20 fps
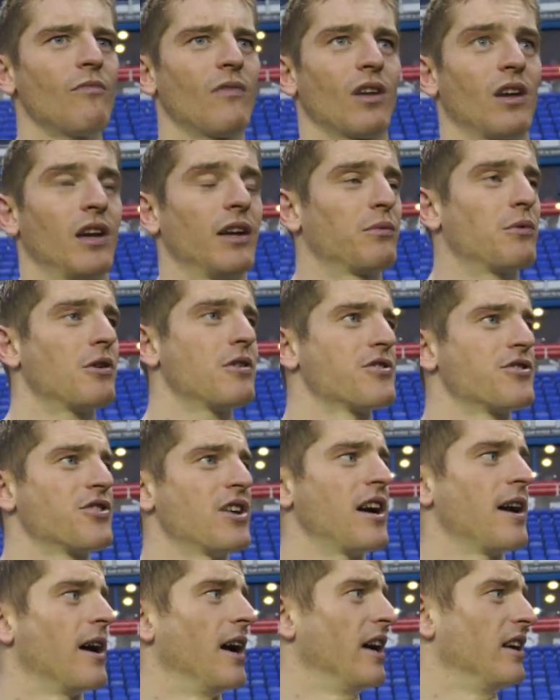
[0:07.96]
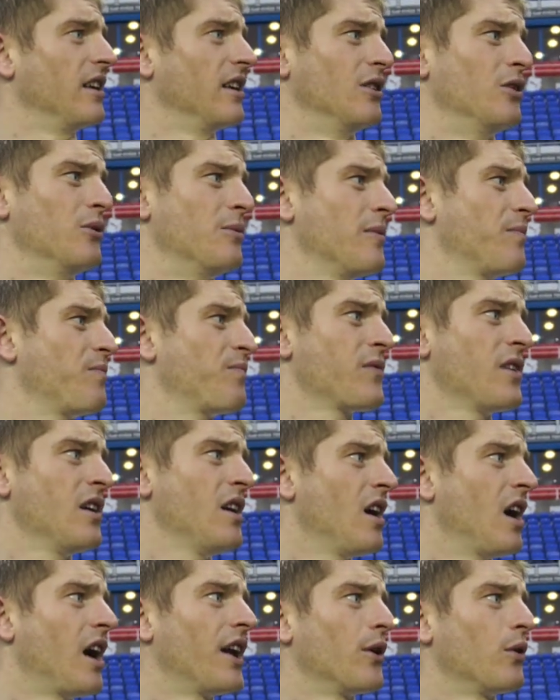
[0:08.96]
It was, yeah. I know
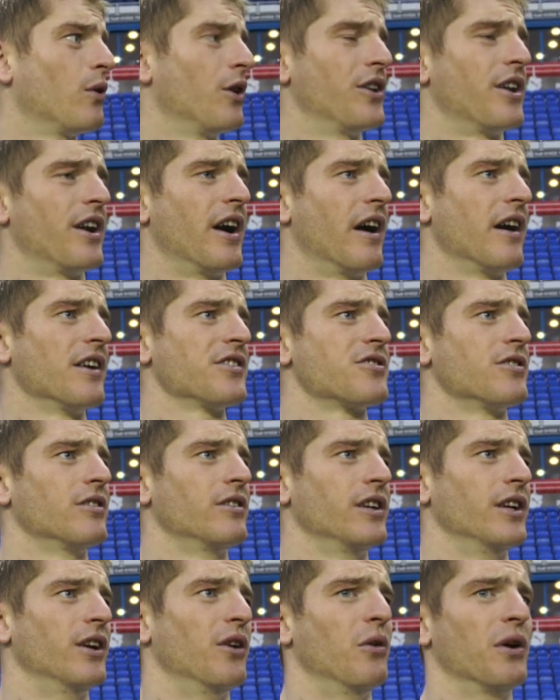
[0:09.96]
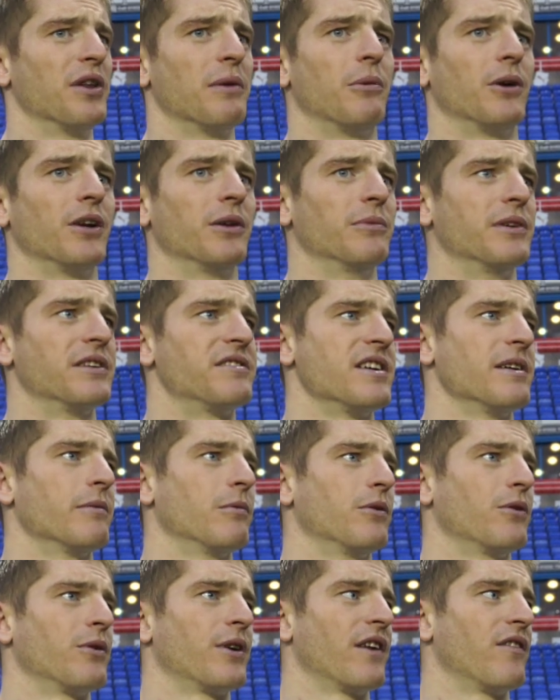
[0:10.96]
London Irish are, you know, at the bottom of the
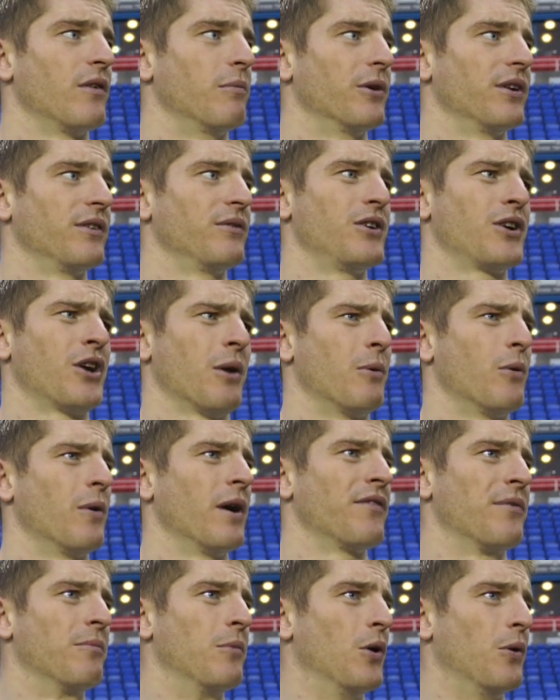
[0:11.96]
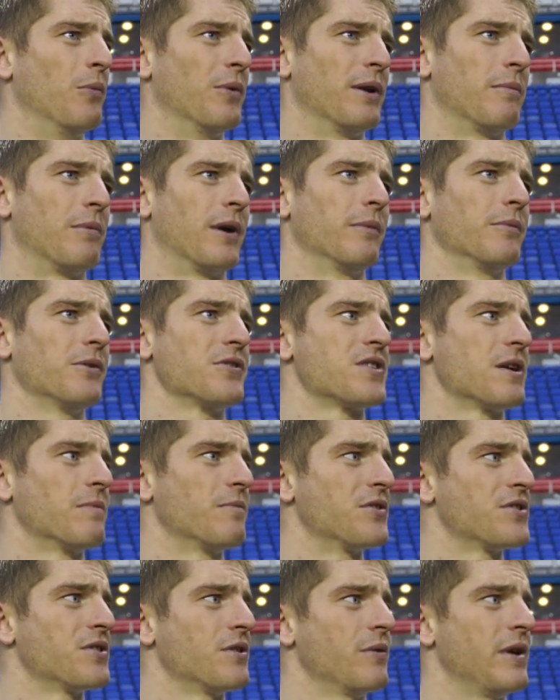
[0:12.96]
table or whatever, but when you come away from home in the
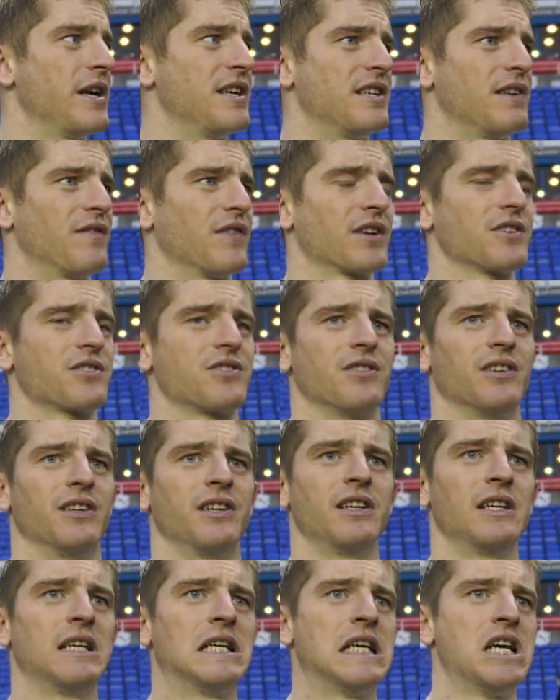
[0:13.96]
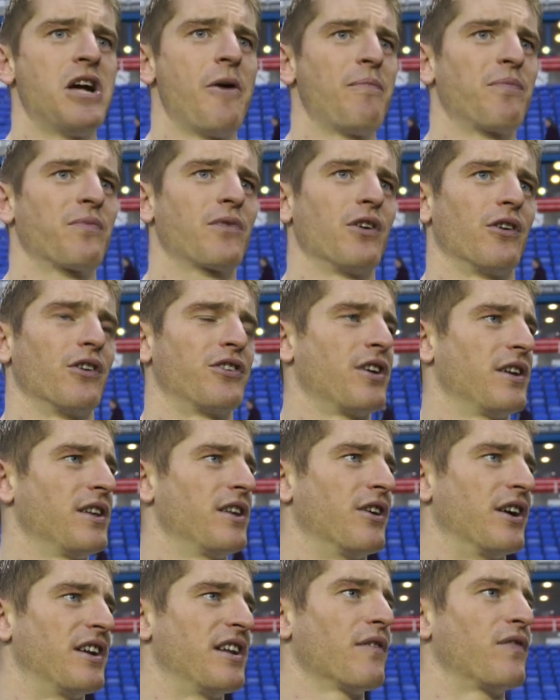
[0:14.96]
Premiership, there's no easy fixture. And
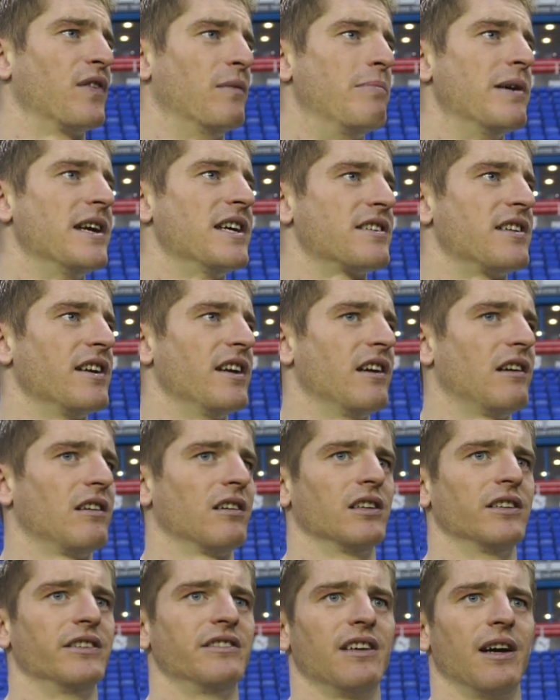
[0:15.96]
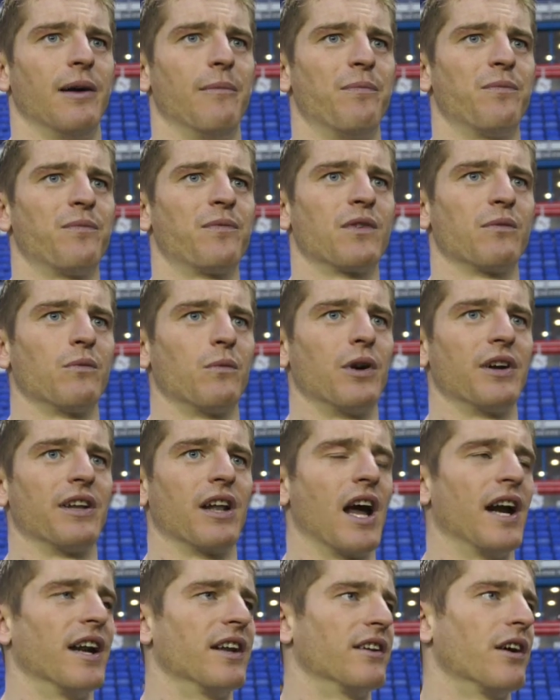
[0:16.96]
they're a different beast here, and we're
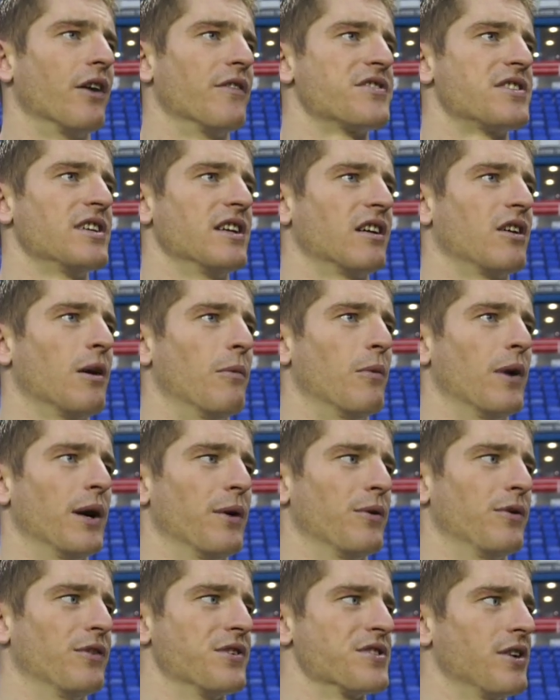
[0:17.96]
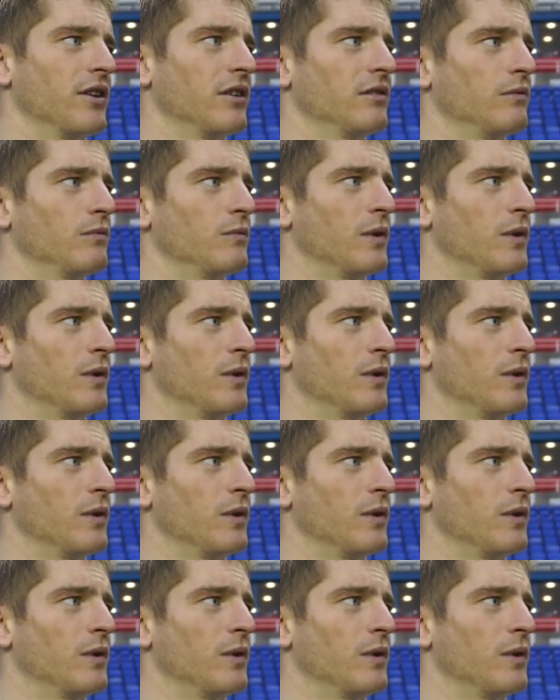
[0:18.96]
delighted, obviously, to come away with the result.